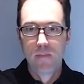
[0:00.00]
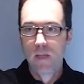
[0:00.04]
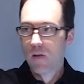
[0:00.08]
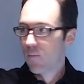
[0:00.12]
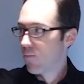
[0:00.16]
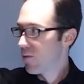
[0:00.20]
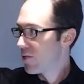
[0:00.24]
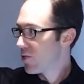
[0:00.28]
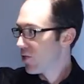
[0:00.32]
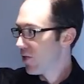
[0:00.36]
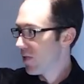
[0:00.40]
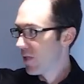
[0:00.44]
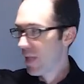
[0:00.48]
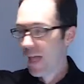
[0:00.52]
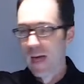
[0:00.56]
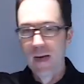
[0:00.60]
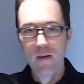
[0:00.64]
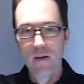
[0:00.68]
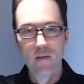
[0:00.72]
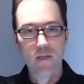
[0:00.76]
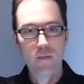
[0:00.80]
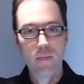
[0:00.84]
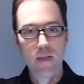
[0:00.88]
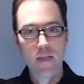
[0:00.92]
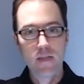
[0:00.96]
which
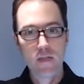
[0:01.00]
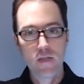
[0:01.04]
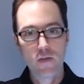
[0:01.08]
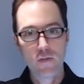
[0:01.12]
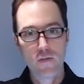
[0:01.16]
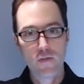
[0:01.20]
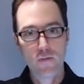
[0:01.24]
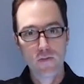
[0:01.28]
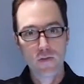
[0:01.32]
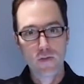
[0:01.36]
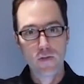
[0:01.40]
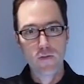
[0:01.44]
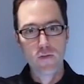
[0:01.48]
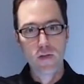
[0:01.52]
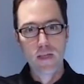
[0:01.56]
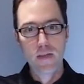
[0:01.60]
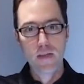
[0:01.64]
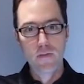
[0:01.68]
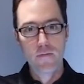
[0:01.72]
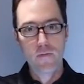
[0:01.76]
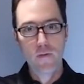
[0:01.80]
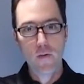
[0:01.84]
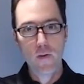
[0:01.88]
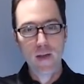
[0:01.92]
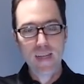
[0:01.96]
allows me to
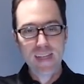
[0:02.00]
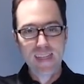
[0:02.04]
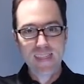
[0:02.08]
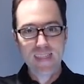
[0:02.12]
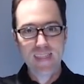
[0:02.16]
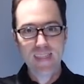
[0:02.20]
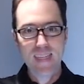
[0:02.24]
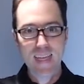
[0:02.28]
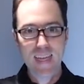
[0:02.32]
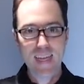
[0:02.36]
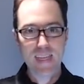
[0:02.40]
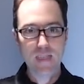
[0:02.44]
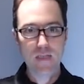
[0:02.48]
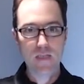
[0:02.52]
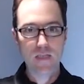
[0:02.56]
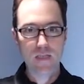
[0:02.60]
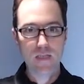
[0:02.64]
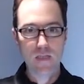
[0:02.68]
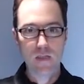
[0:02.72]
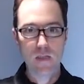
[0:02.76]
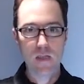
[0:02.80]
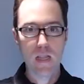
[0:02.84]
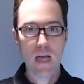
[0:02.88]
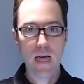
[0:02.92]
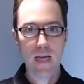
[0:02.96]
get very
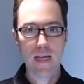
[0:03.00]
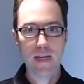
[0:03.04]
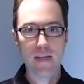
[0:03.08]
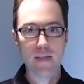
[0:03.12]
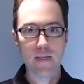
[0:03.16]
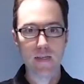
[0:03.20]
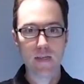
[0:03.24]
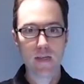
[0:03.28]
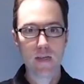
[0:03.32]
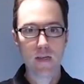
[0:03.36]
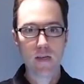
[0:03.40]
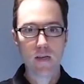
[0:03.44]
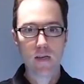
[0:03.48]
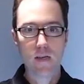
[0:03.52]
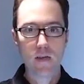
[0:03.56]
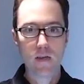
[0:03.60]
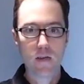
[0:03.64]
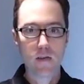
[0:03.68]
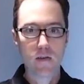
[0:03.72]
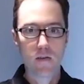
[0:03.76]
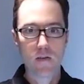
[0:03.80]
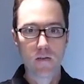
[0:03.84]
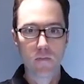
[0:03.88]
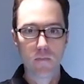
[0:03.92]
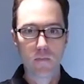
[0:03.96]
intense light
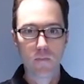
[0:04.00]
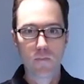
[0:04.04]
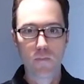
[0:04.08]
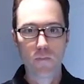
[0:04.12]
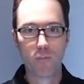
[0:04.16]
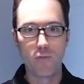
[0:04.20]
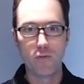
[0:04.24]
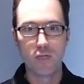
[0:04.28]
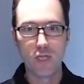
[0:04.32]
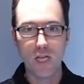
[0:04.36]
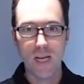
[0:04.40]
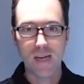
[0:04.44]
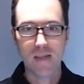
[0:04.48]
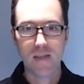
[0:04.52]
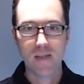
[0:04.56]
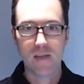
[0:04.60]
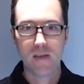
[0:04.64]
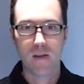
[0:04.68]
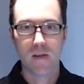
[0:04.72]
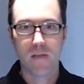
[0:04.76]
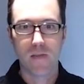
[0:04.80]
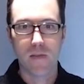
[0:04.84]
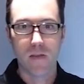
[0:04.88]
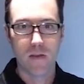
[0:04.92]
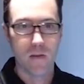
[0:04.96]
projected
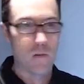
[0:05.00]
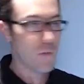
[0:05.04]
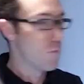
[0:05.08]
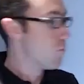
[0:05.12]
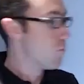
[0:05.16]
on the